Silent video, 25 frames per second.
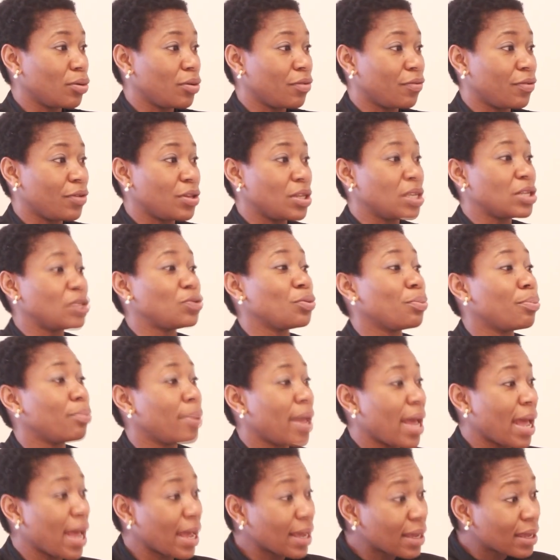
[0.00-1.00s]
if you need to
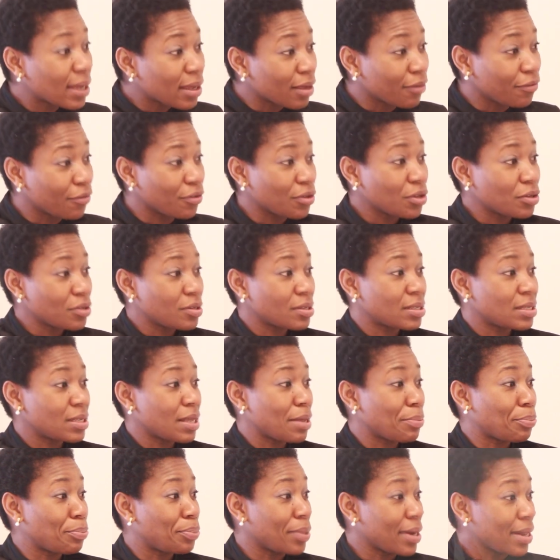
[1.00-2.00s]
beg, if you need to say